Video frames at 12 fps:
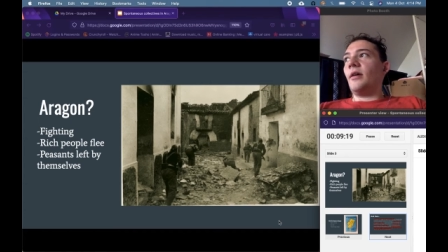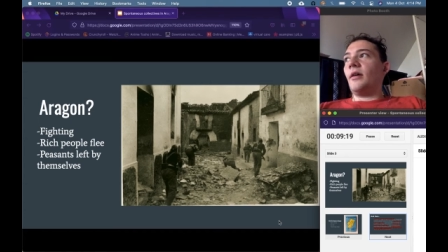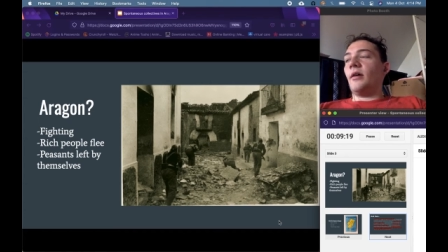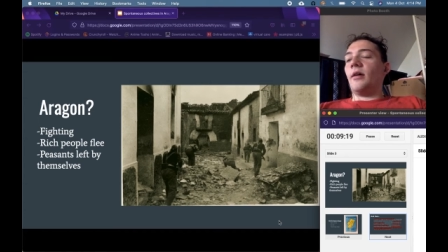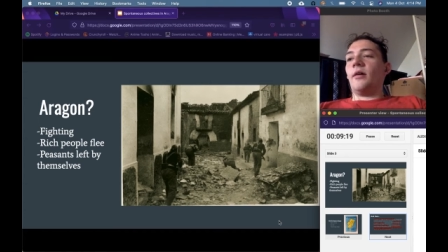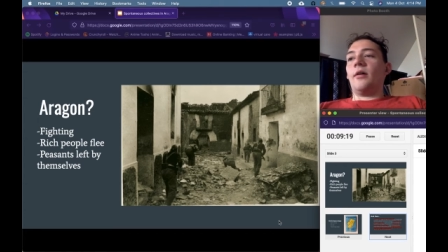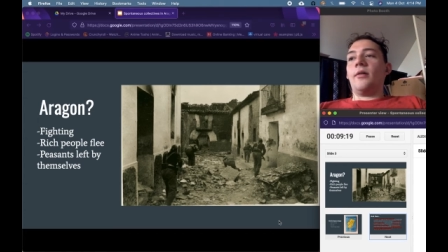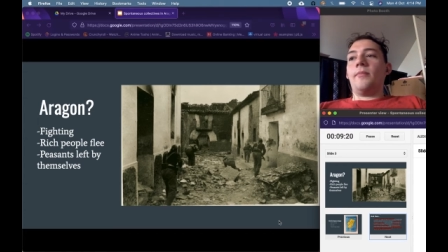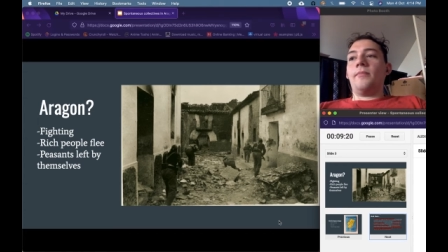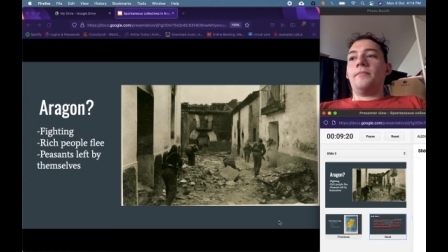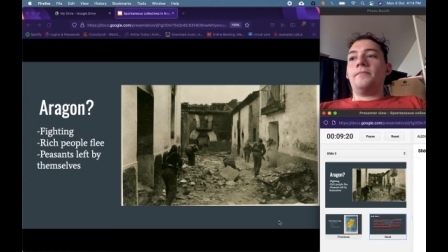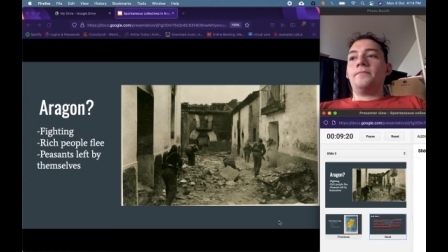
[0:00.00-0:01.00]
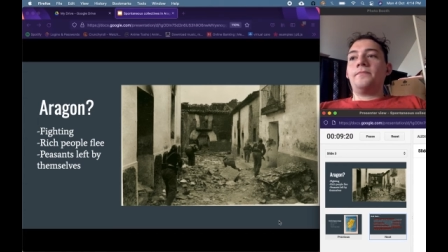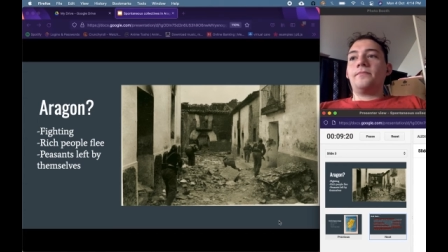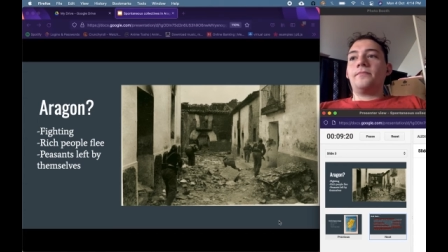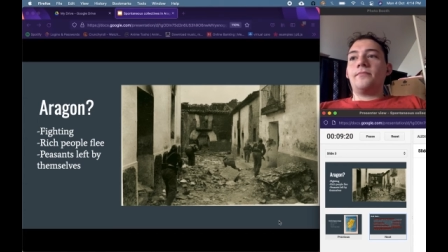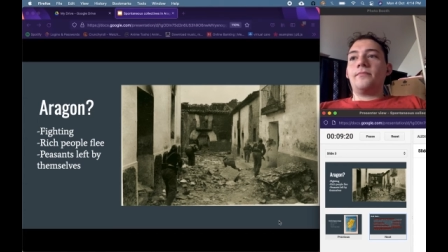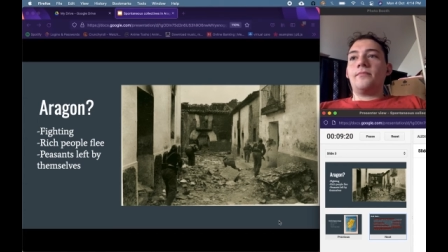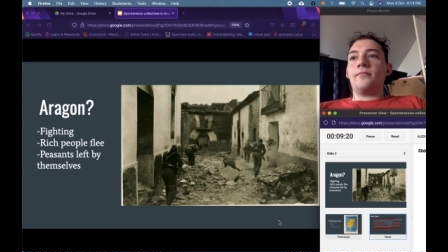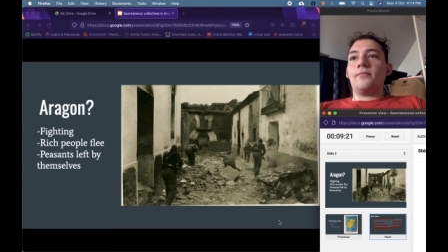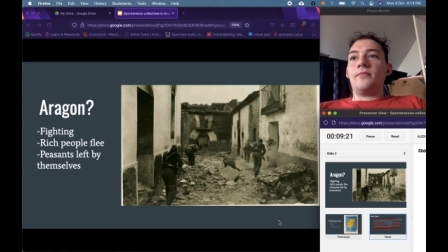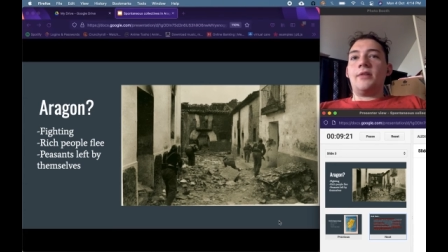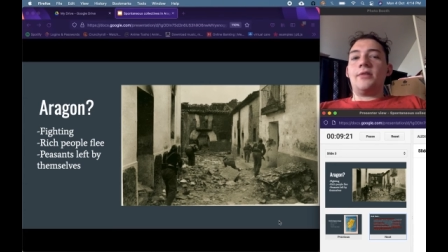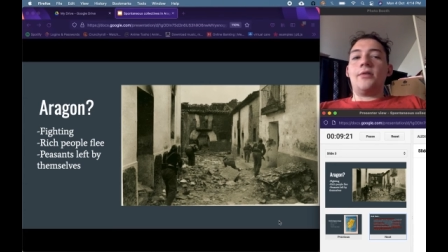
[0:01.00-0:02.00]
um,
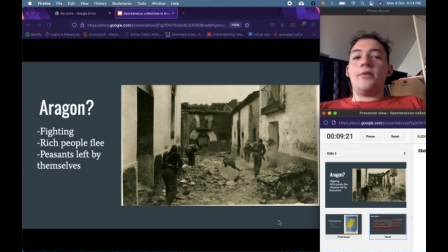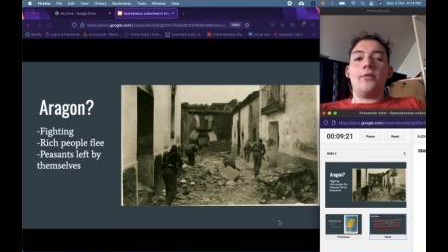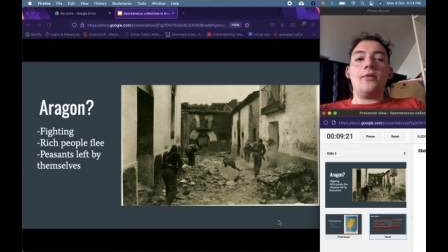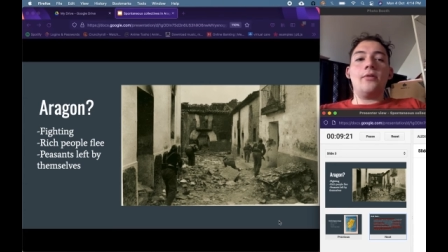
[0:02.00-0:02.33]
and so